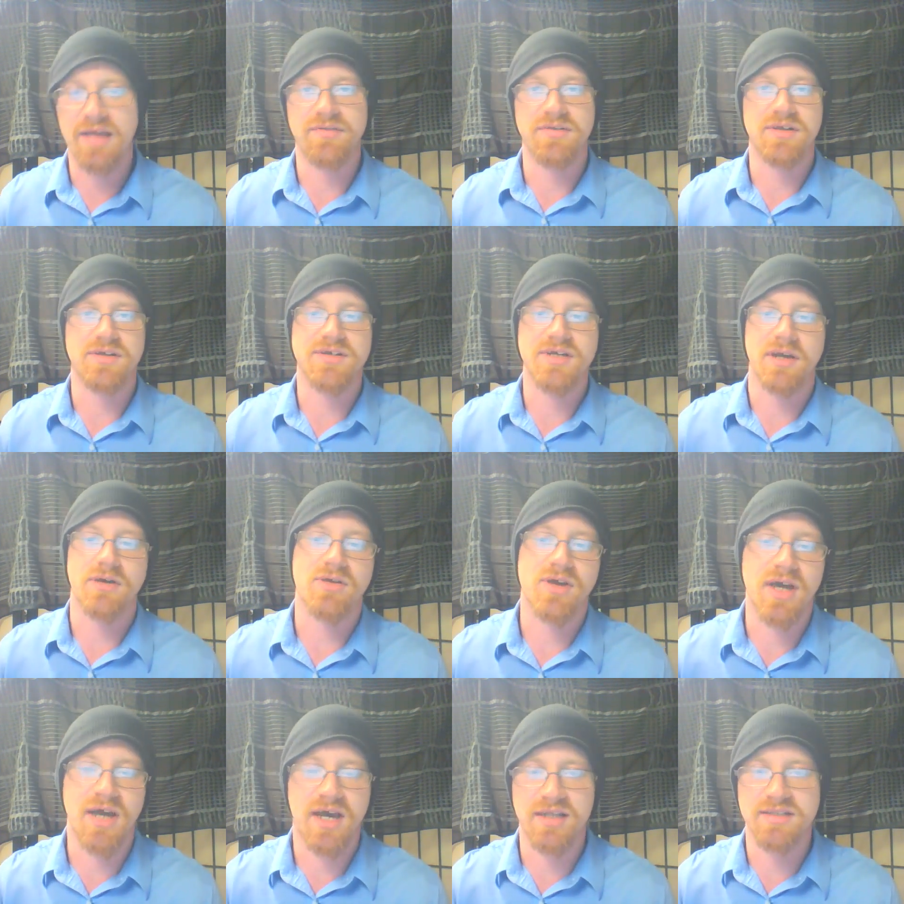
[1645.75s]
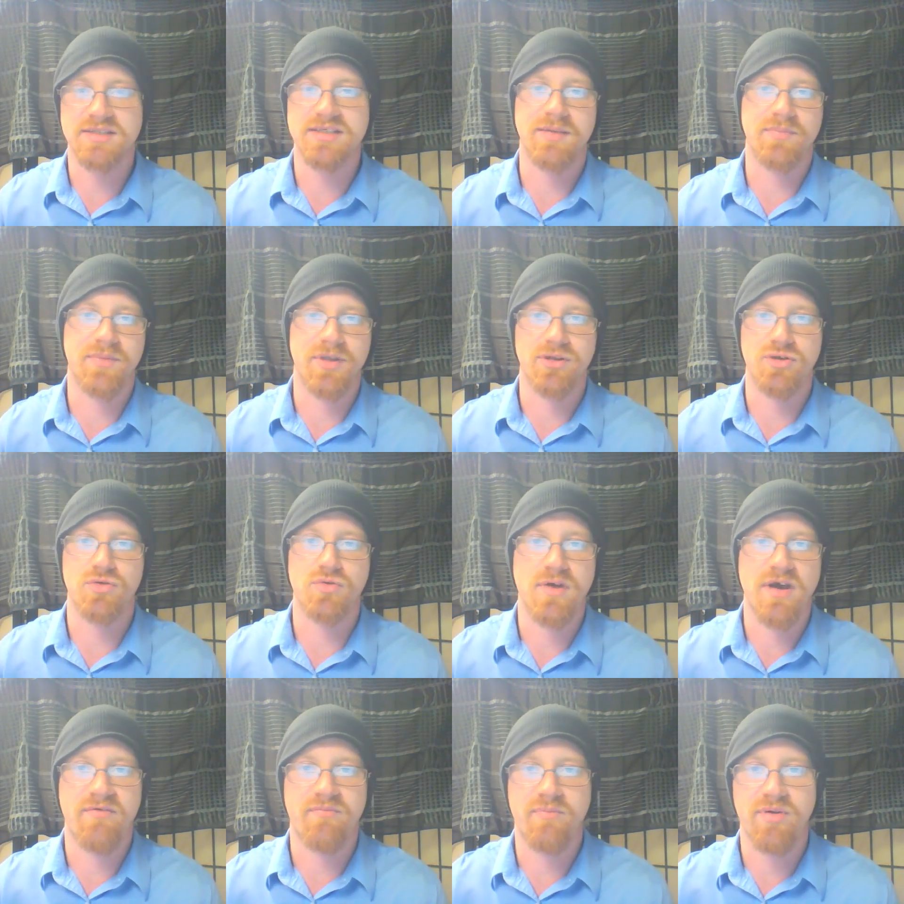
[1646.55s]
on the entire concept
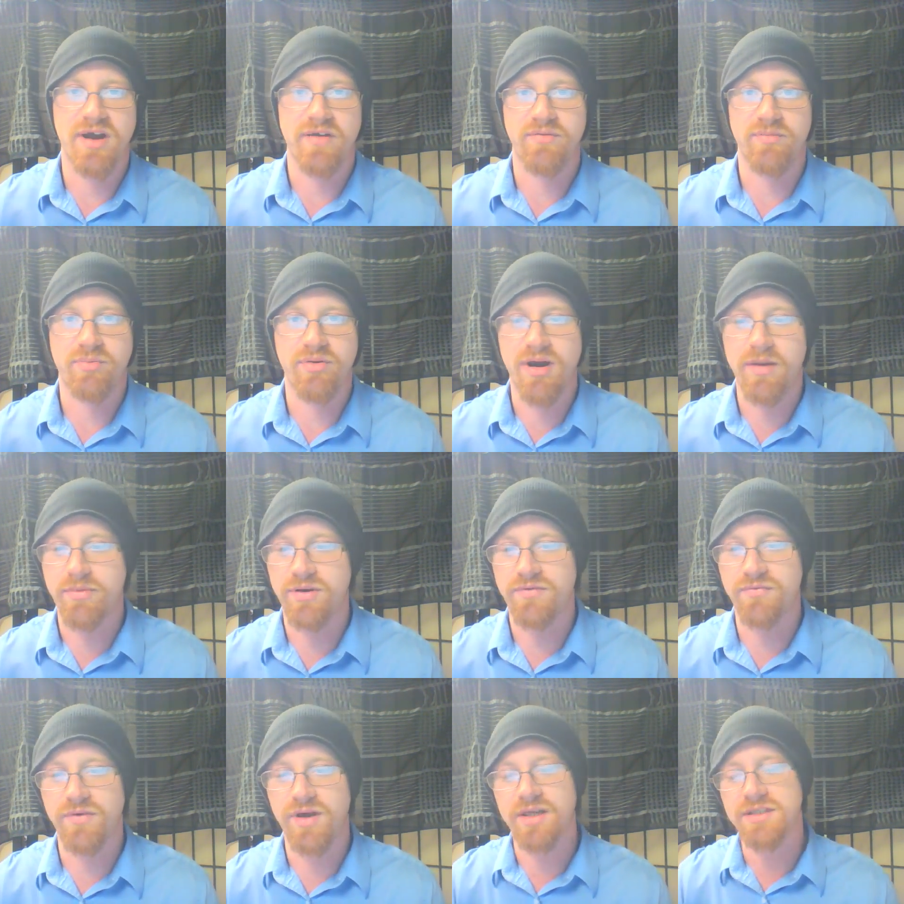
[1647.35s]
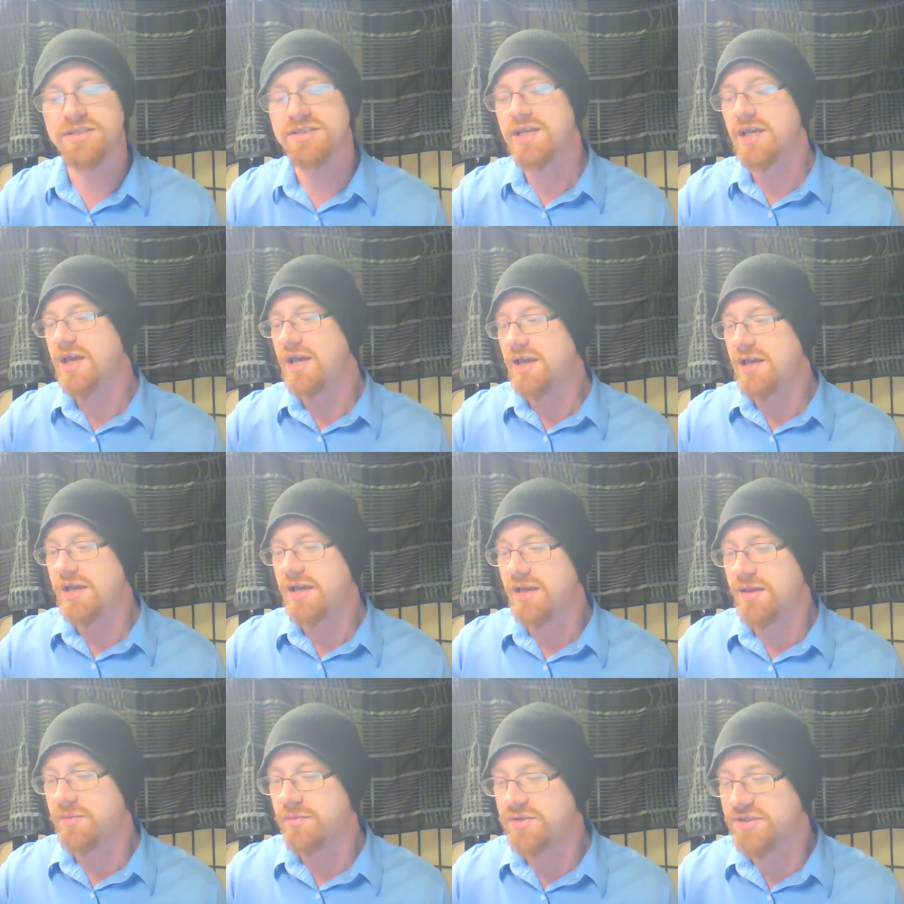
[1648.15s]
that you have private property rights.
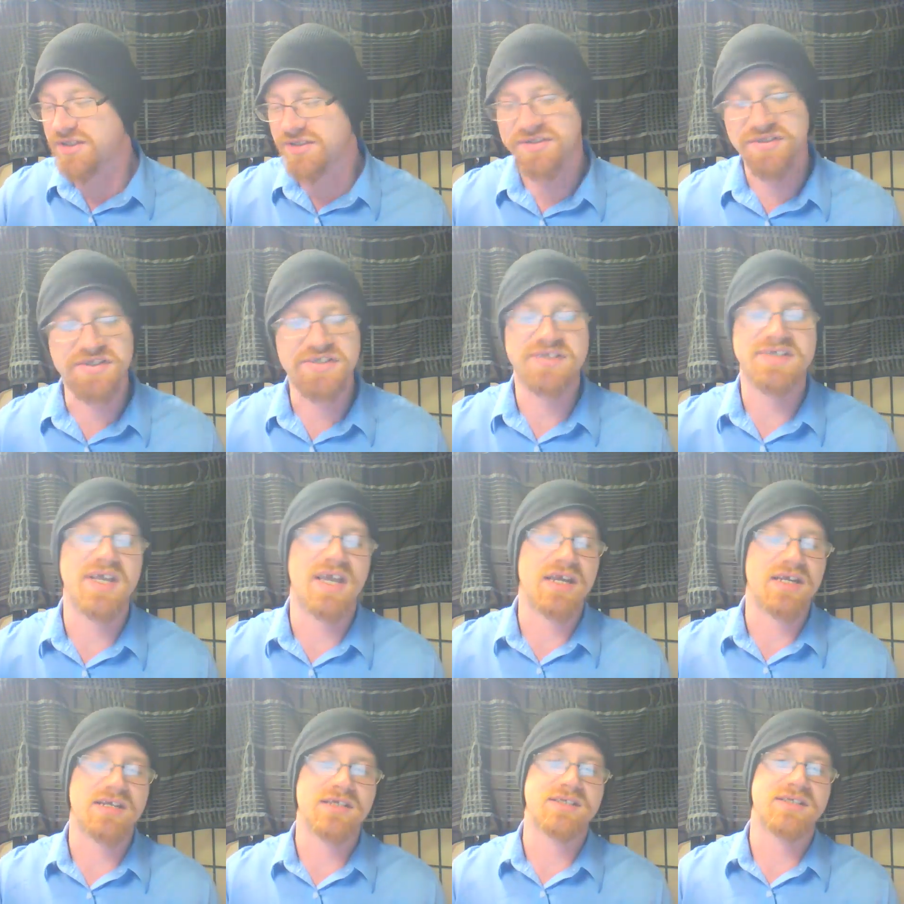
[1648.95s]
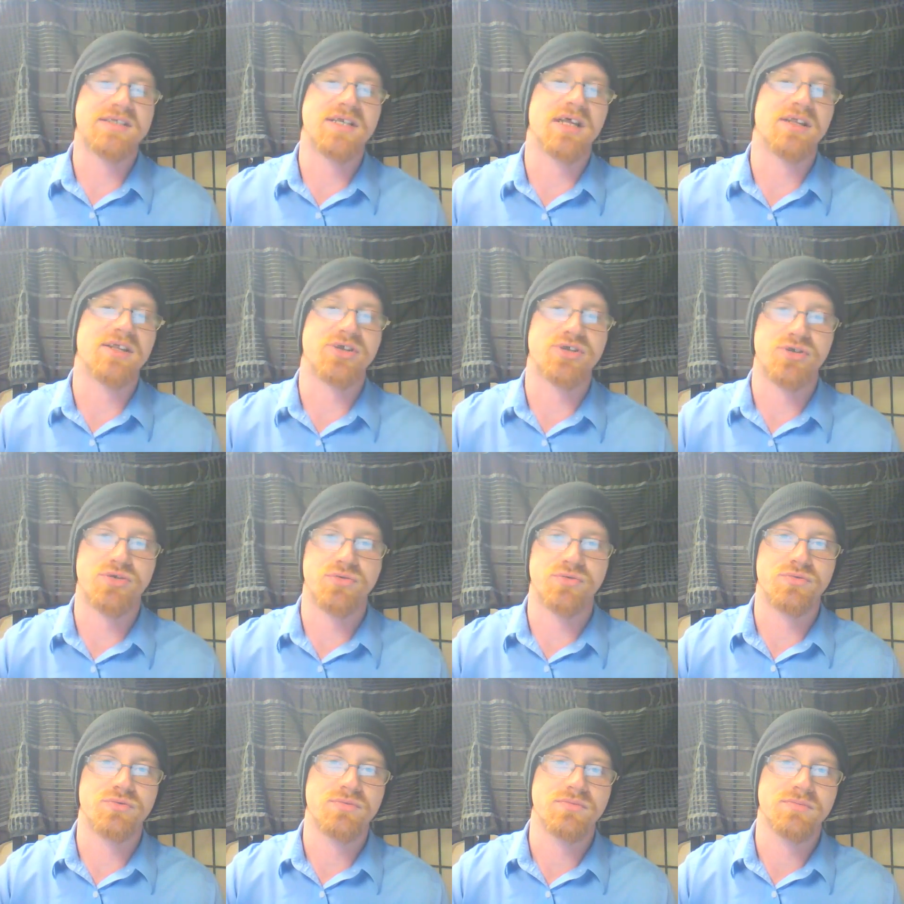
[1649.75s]
Since the state is
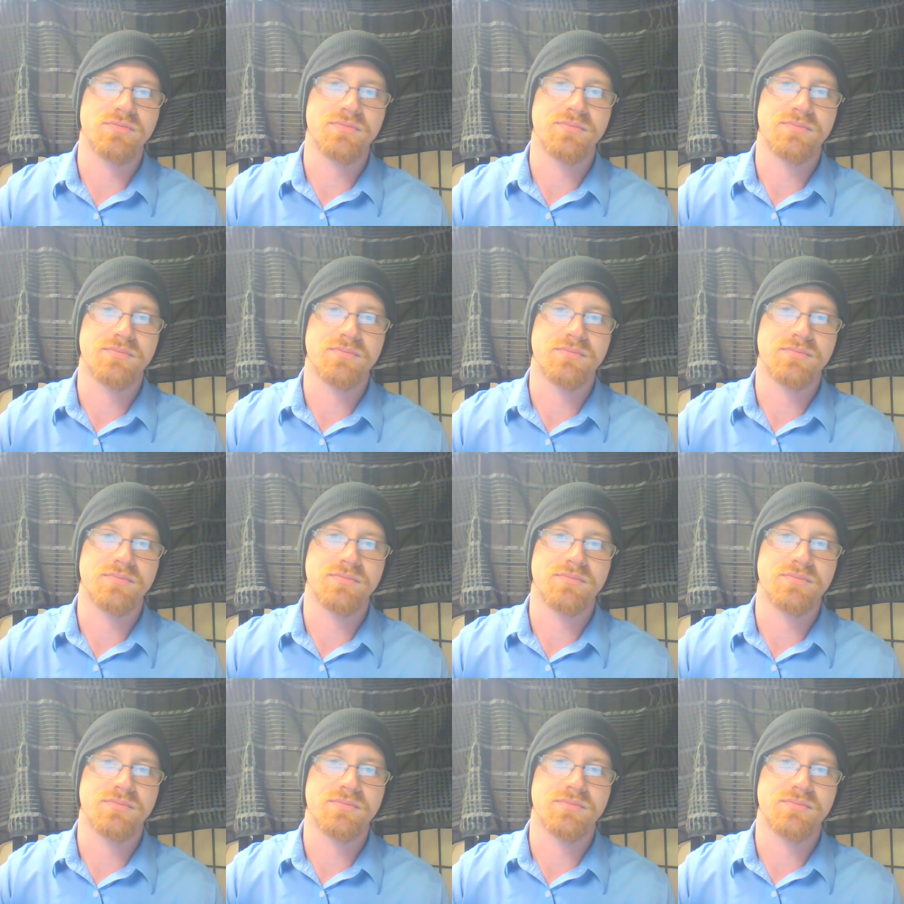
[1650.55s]
telling you,